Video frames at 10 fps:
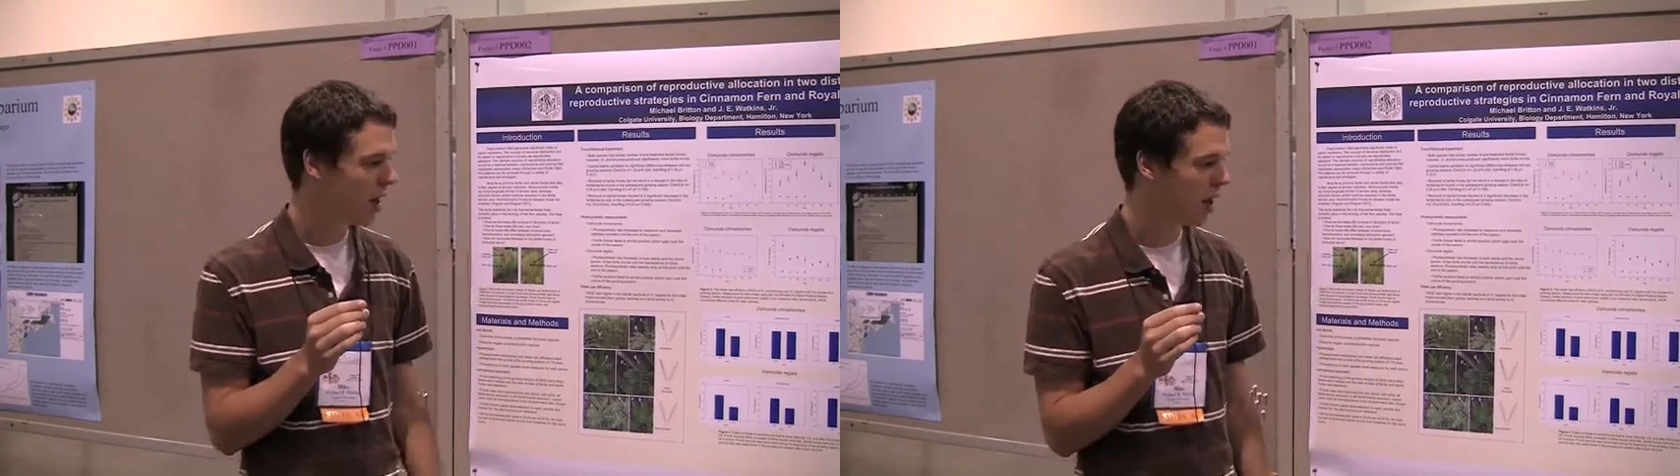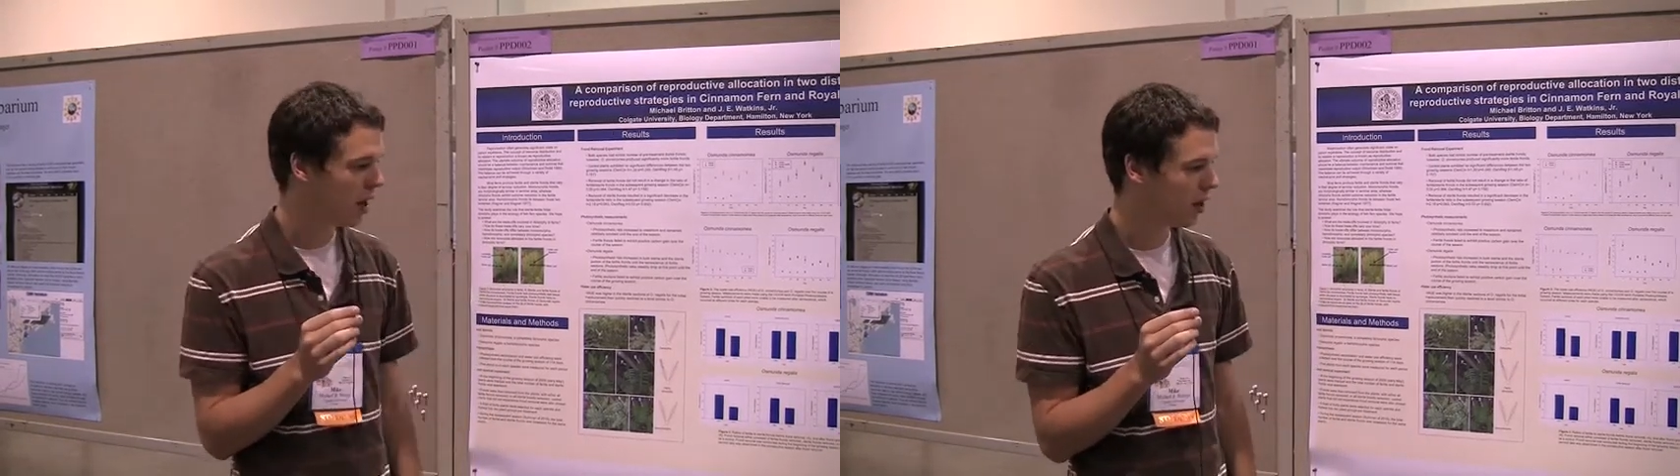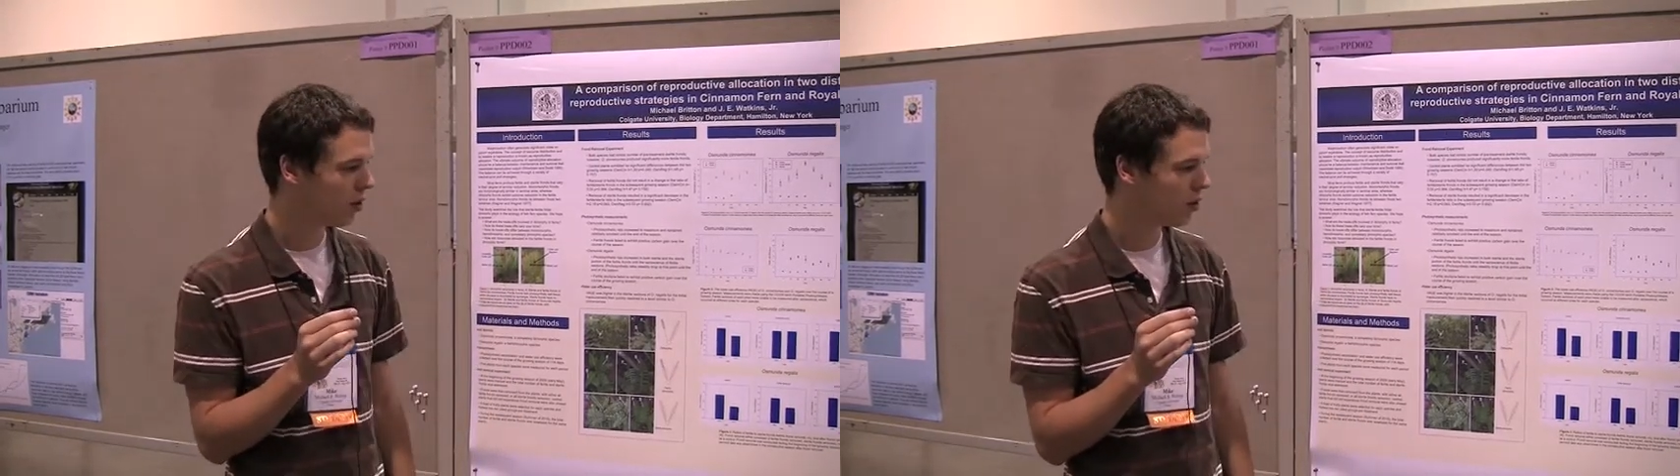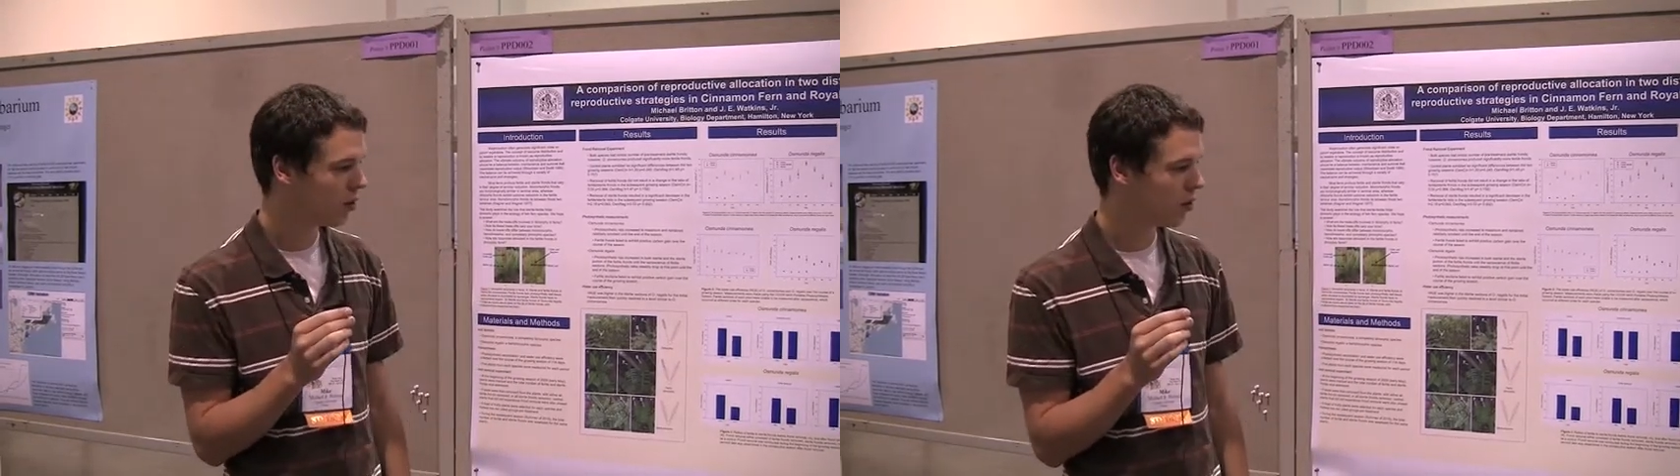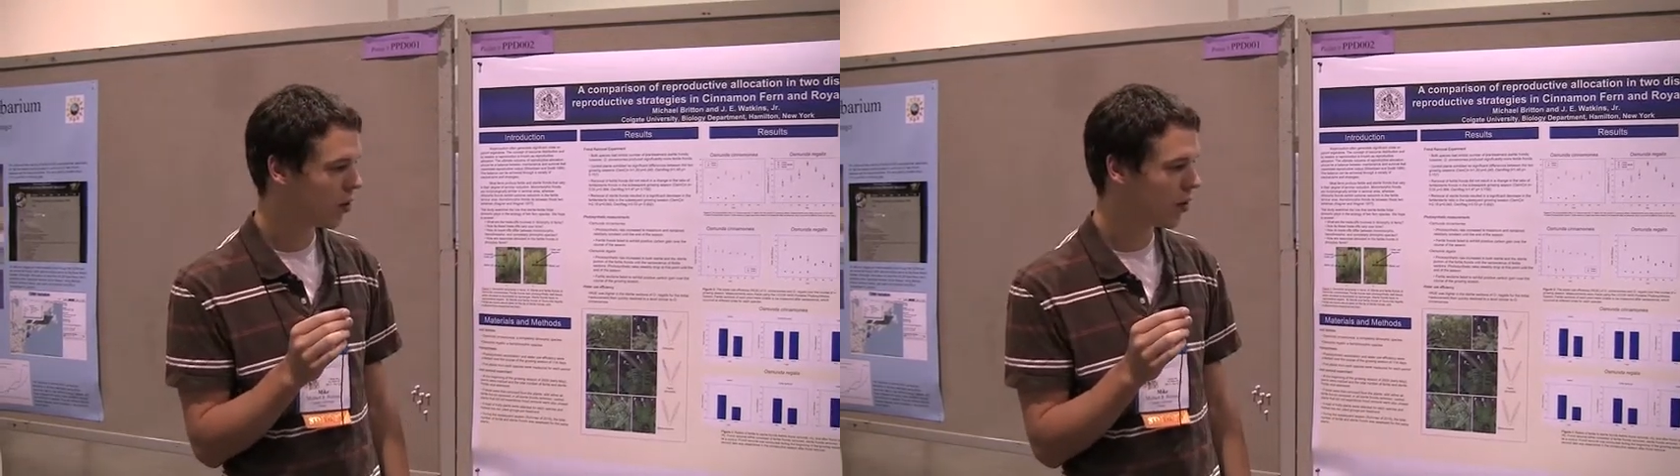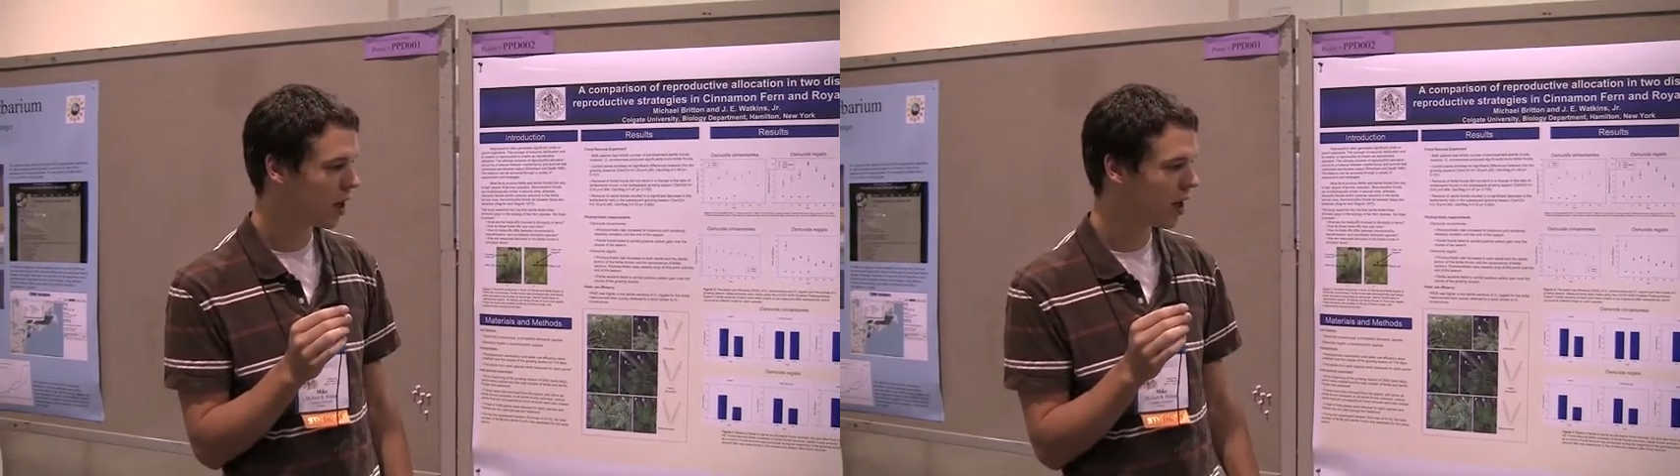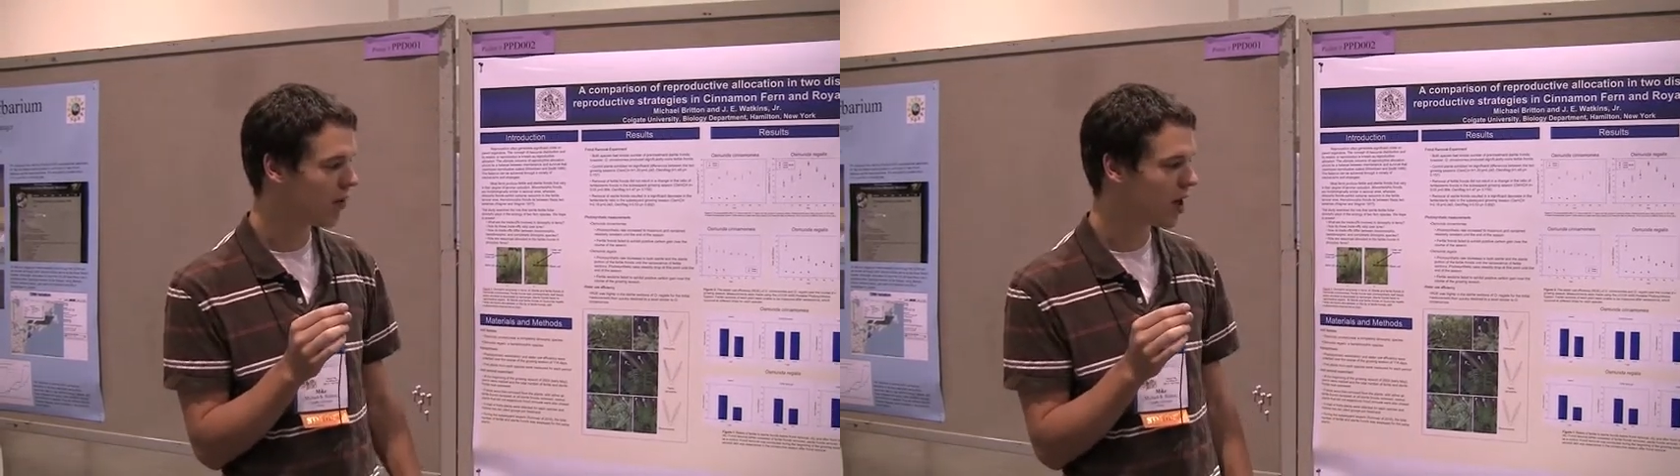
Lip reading: And one thing I'm